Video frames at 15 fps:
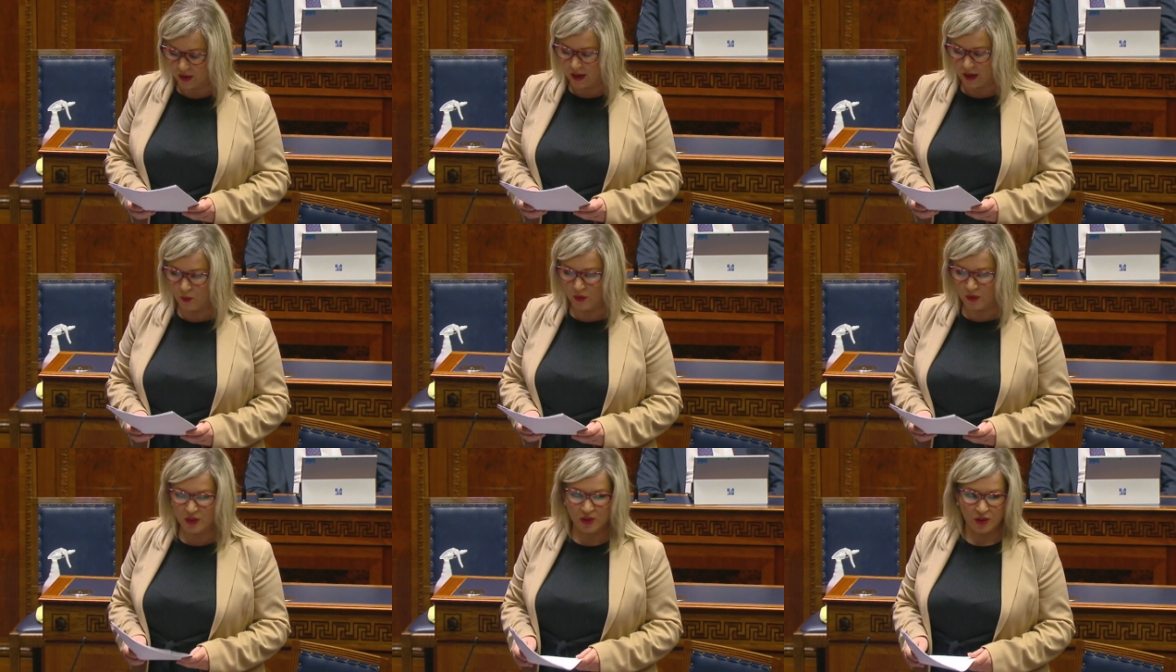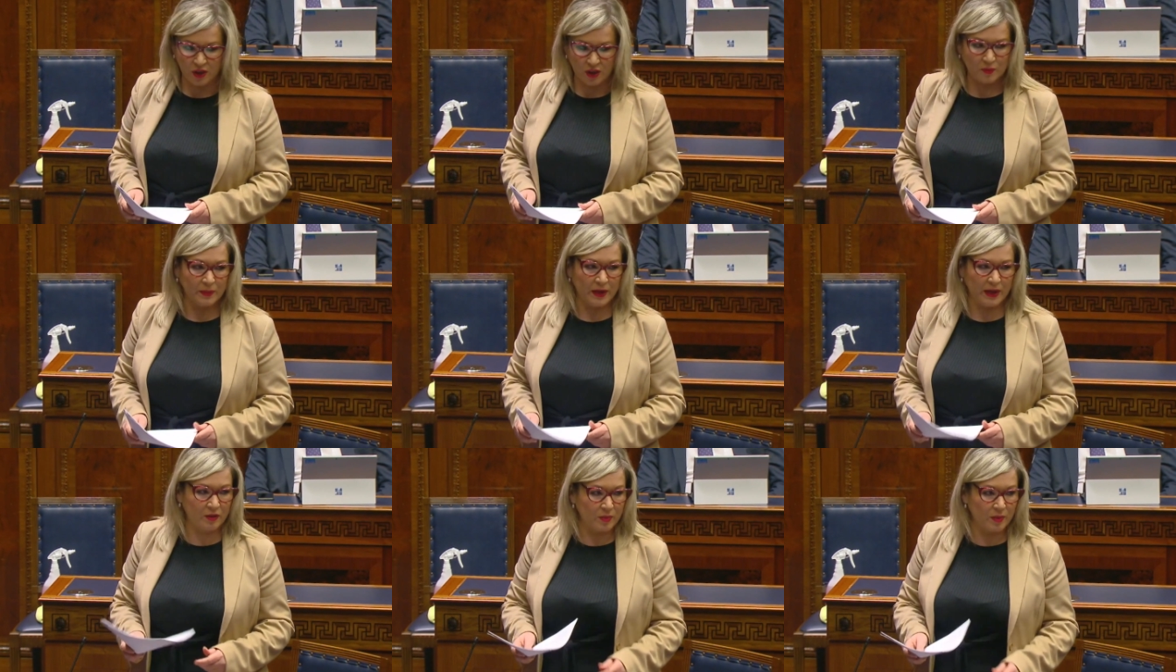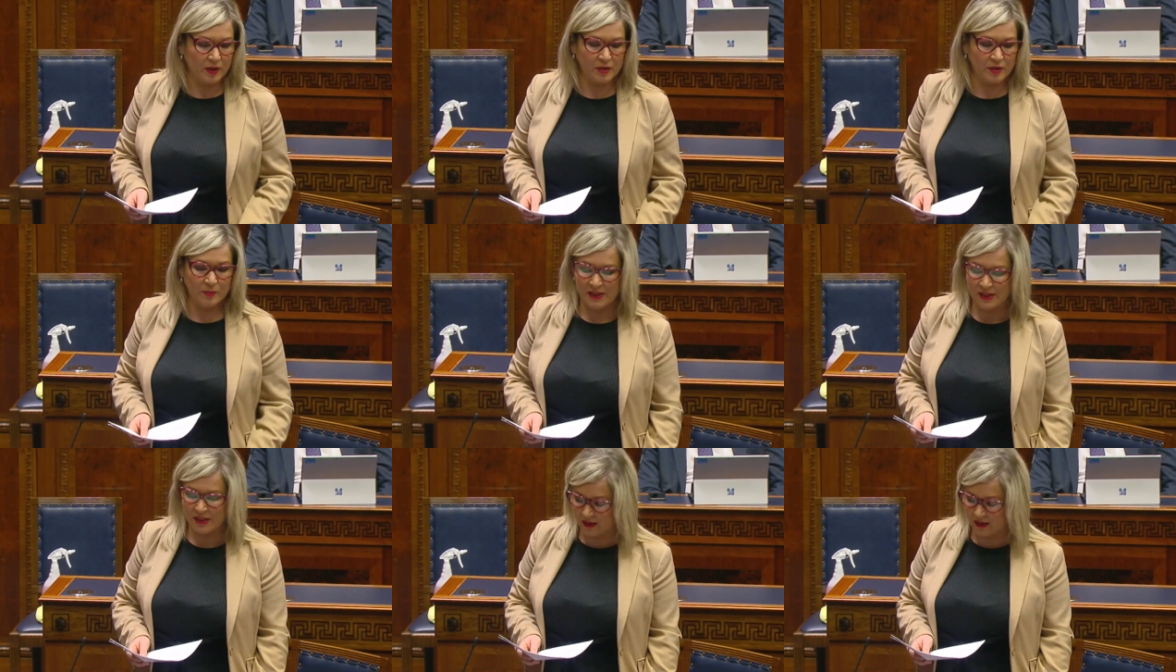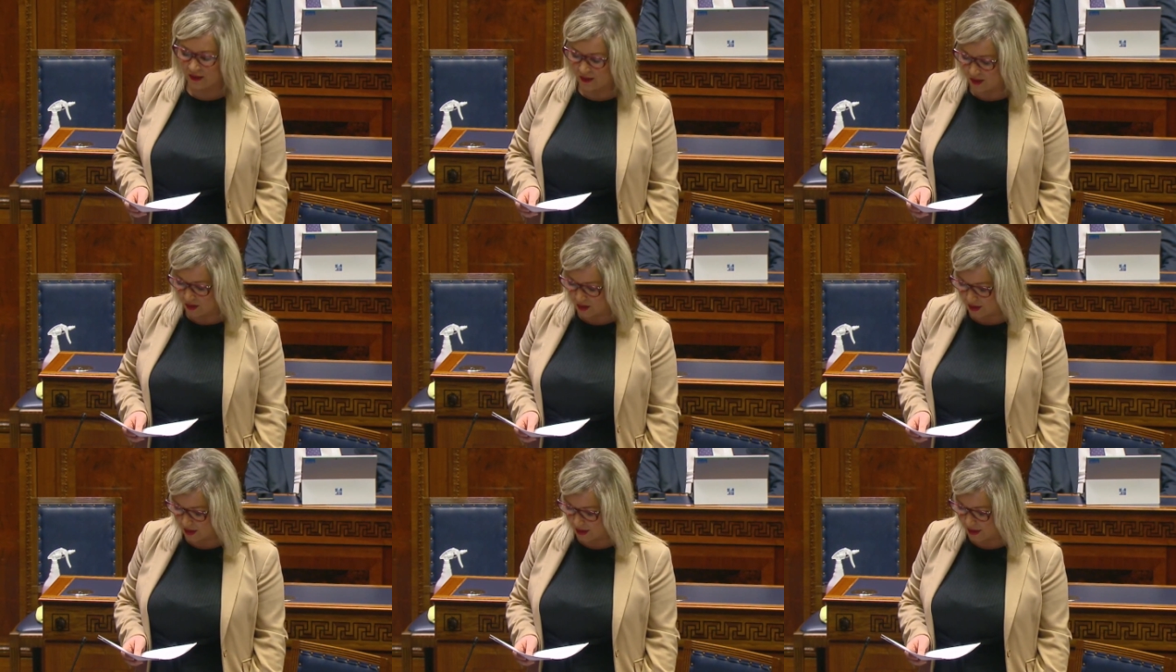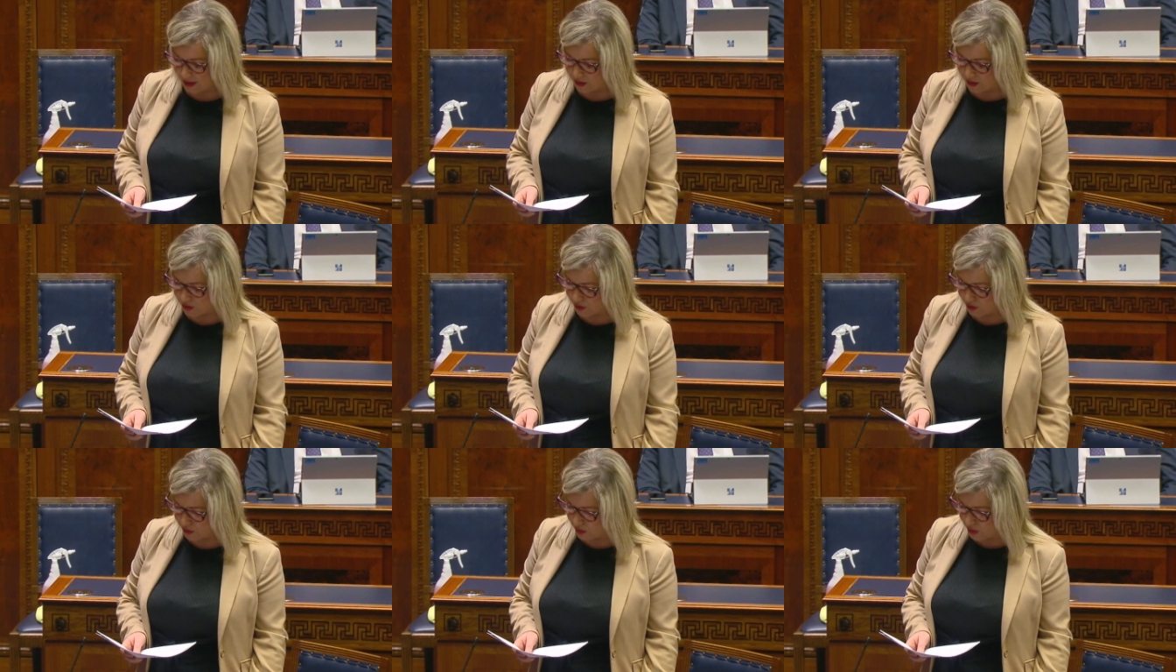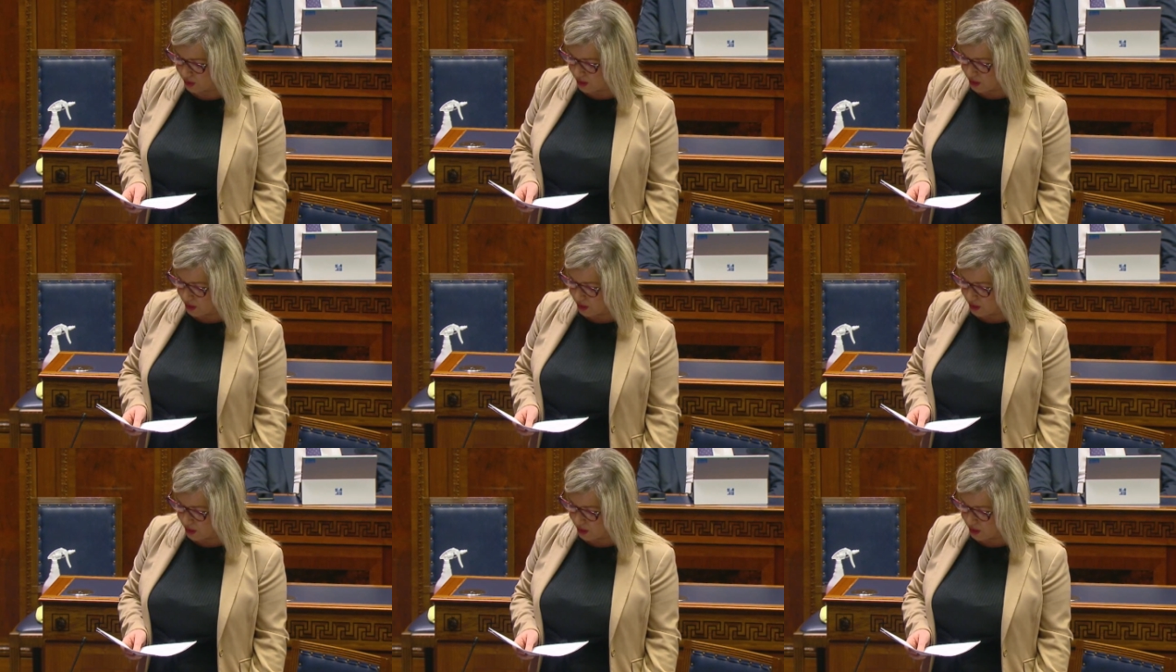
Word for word: I want to start my remarks by sending solidarity to